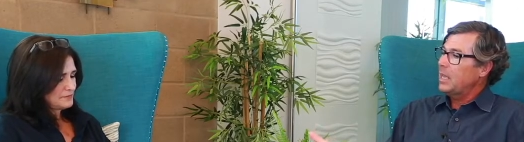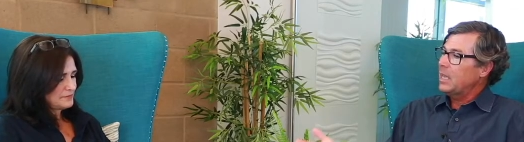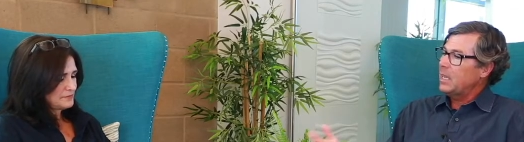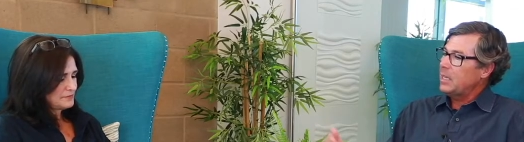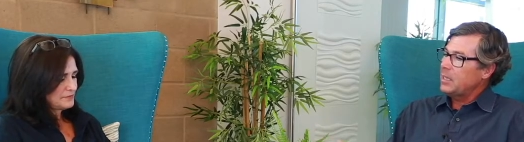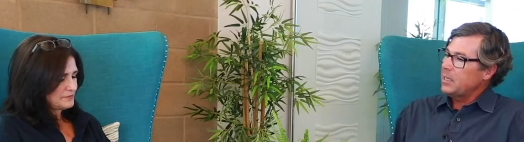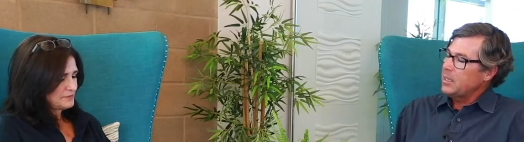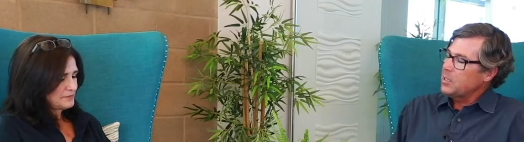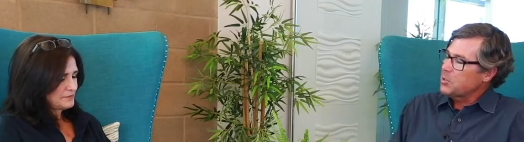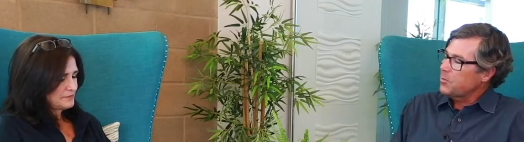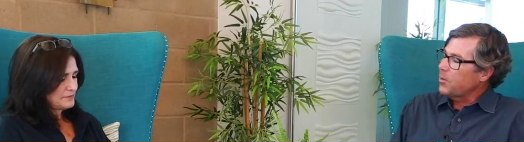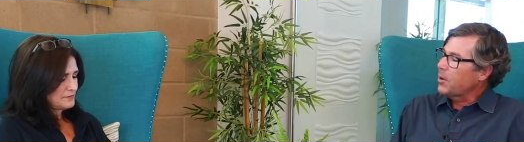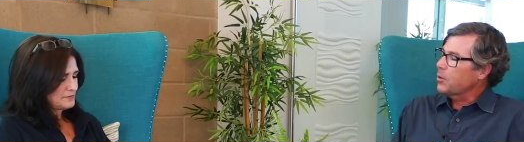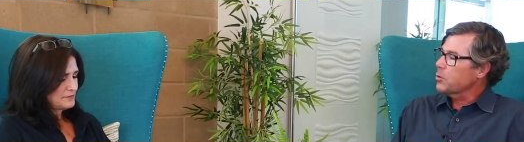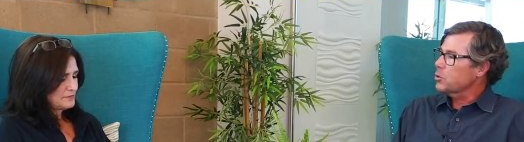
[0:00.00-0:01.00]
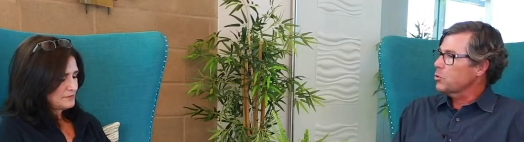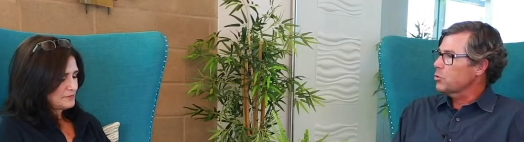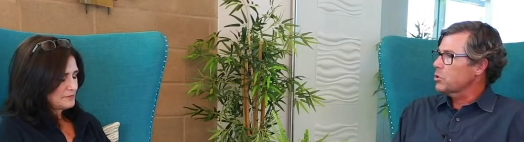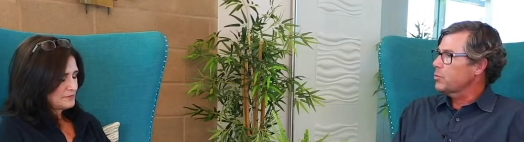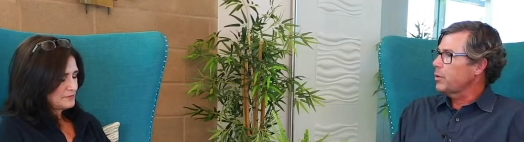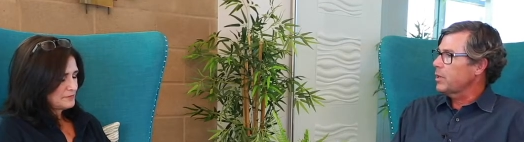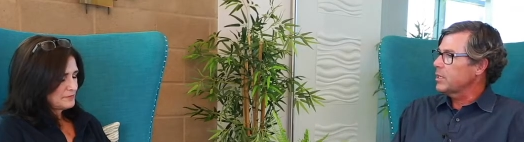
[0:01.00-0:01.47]
Speaker 1: And his father's
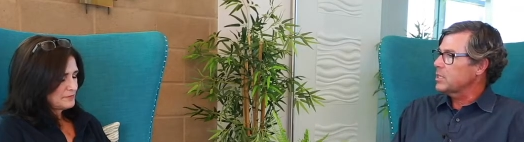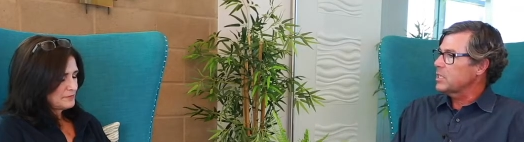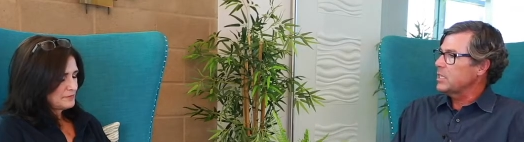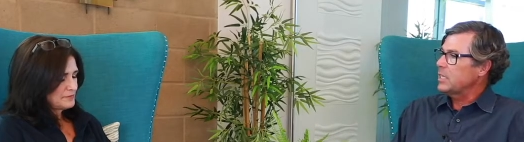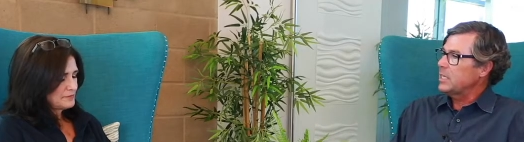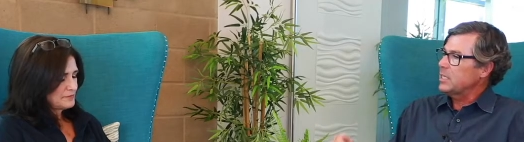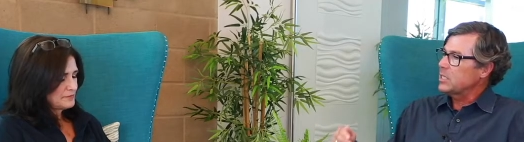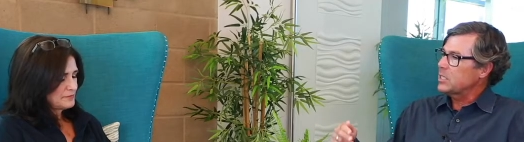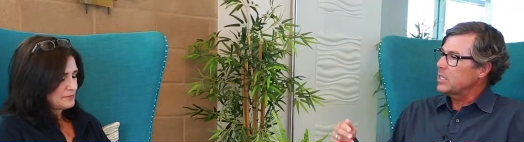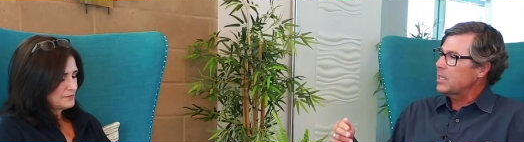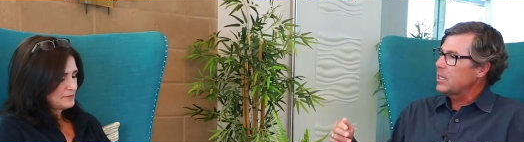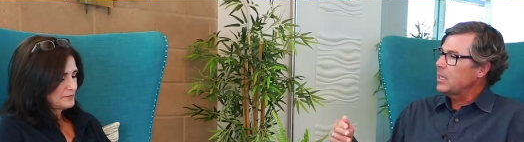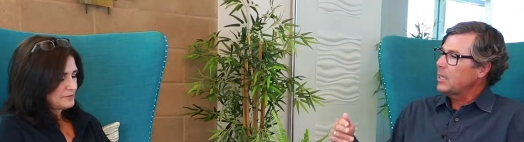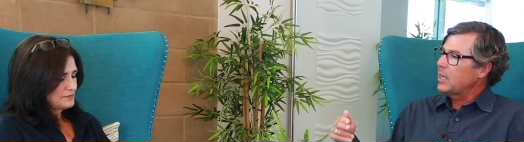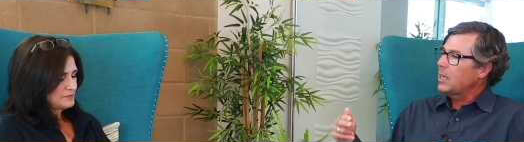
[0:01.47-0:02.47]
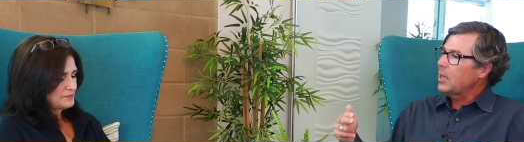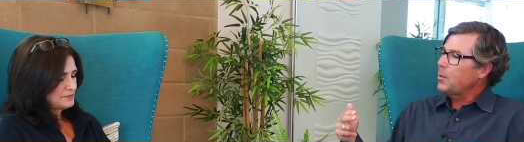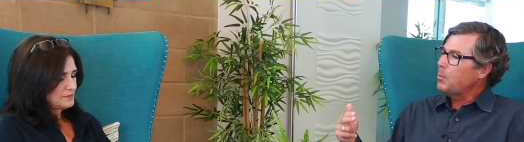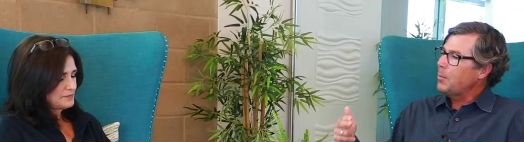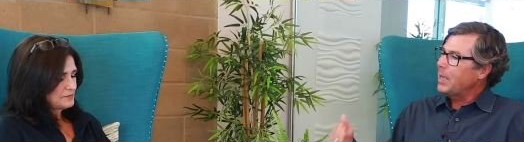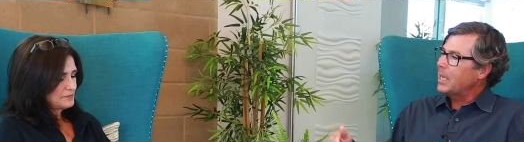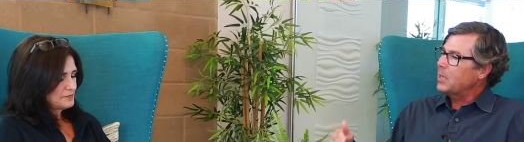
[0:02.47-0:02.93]
response is, a
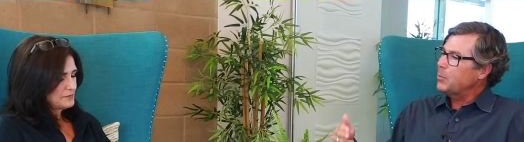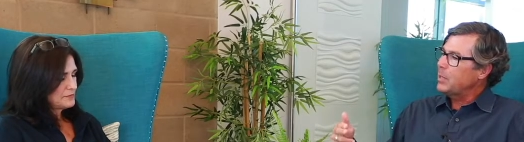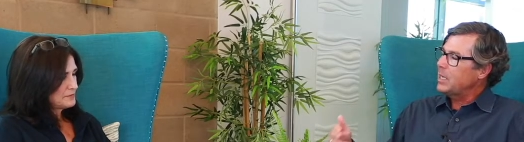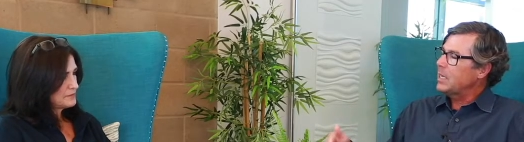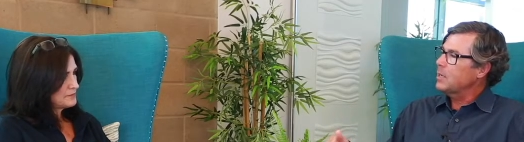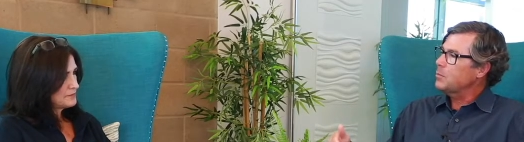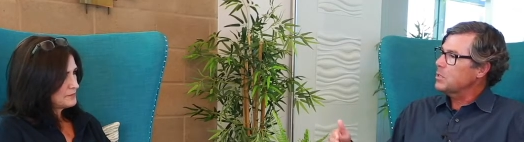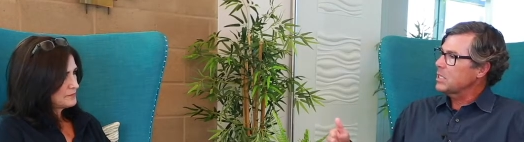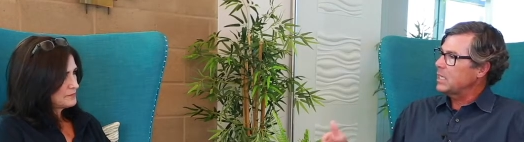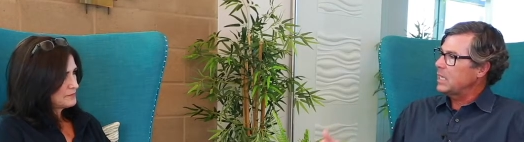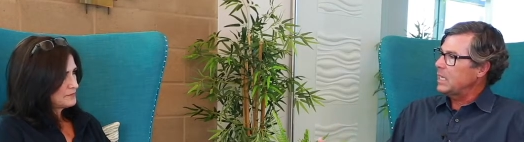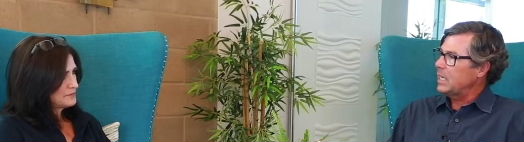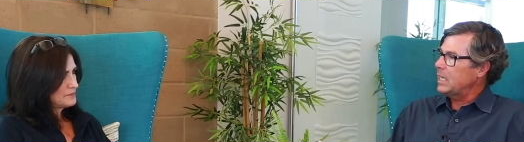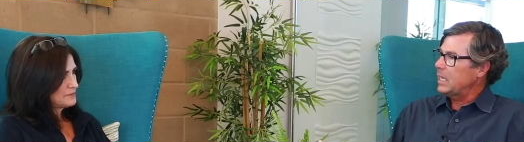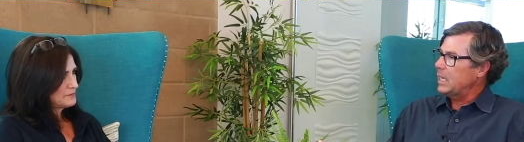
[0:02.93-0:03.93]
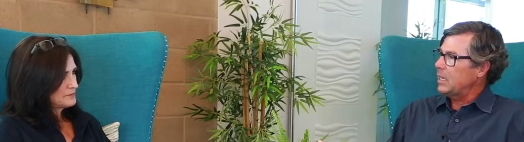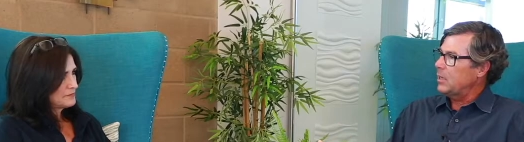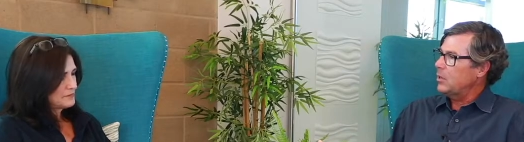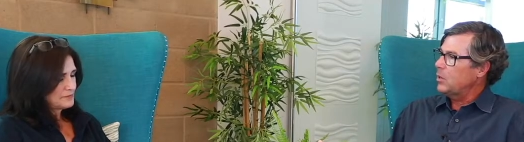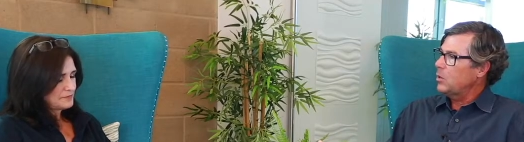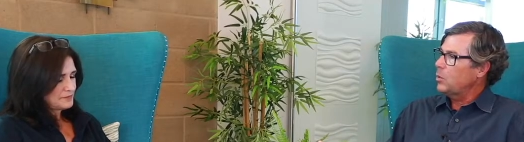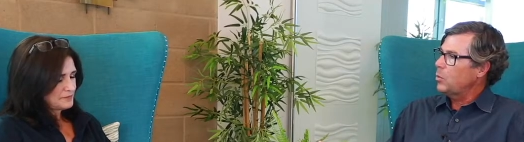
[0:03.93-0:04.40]
man becomes a king
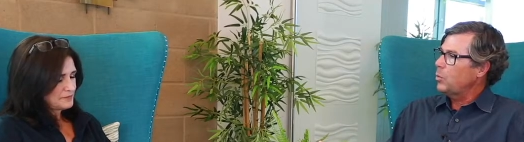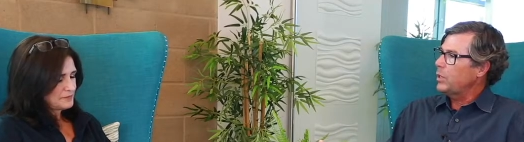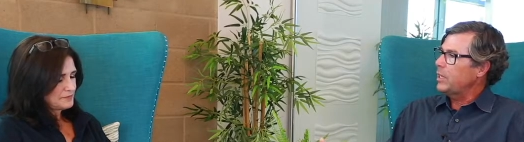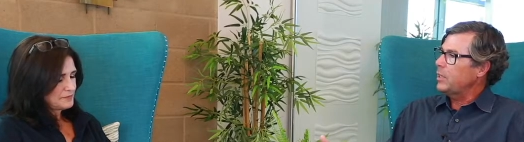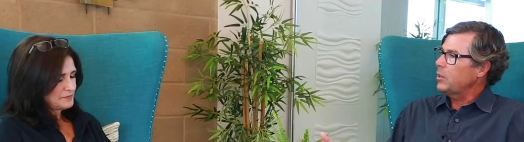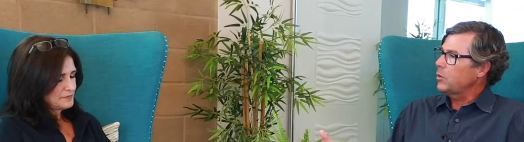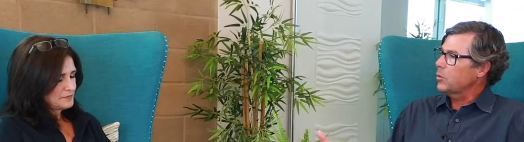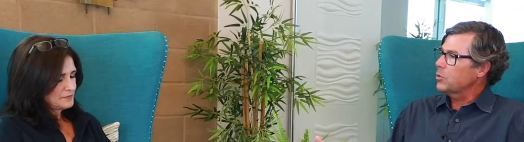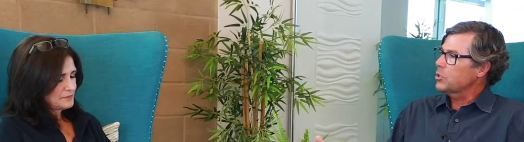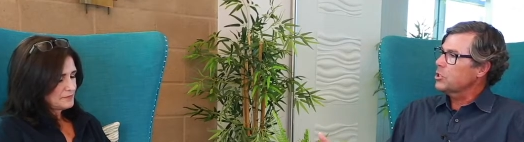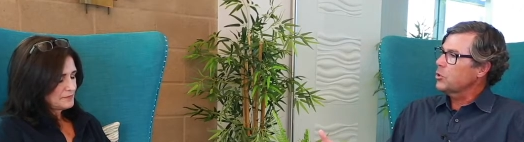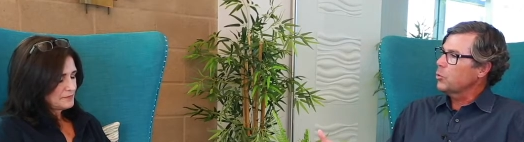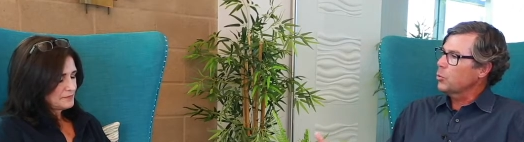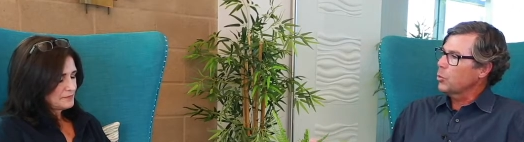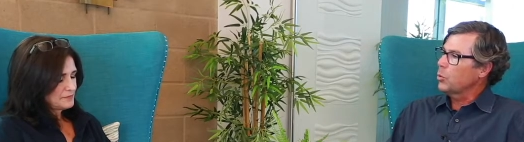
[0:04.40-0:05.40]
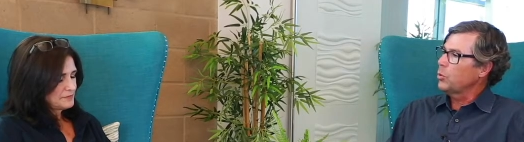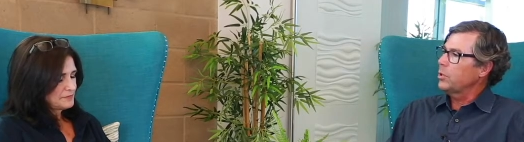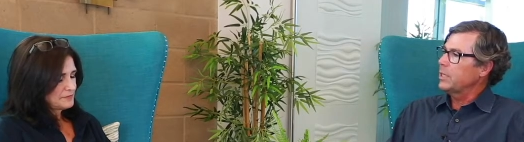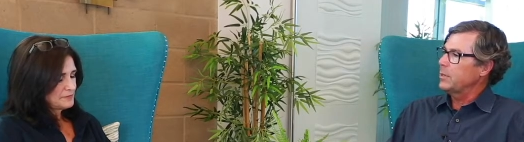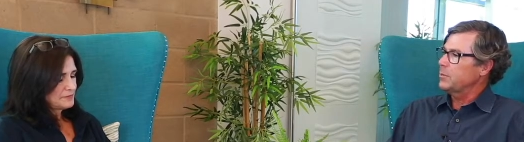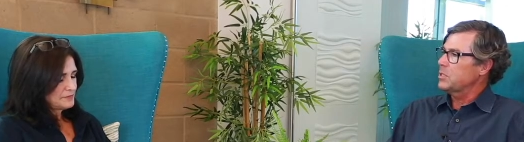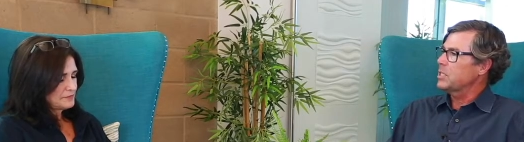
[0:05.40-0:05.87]
when he learns to rule
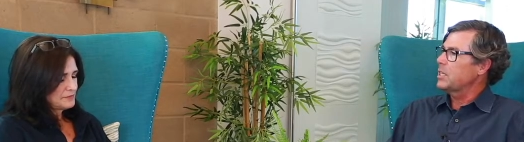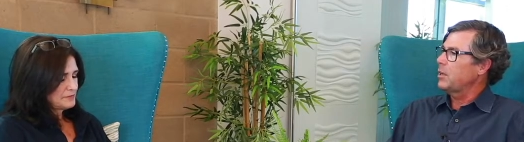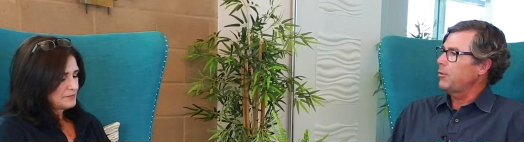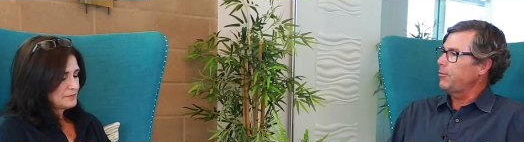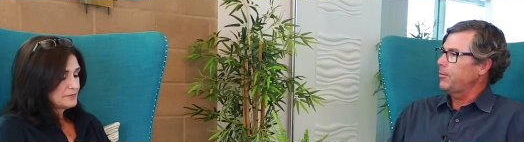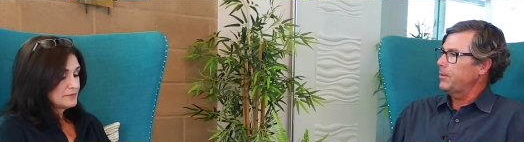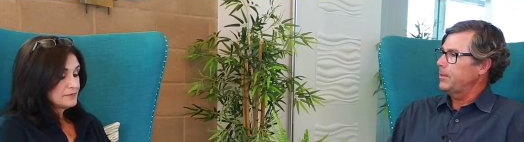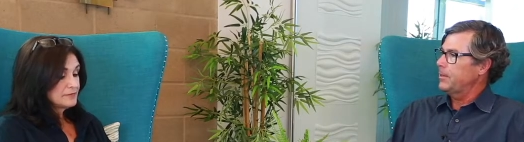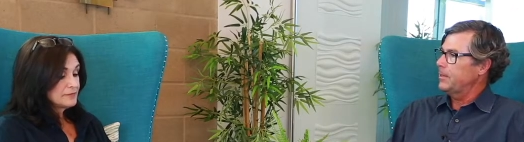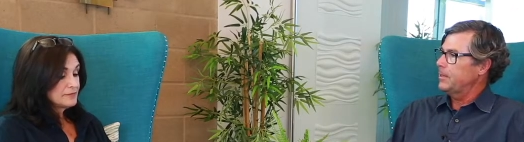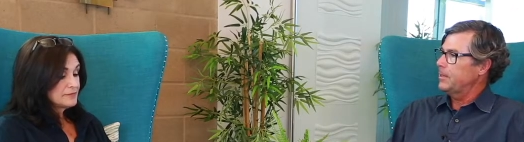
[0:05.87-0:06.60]
himself.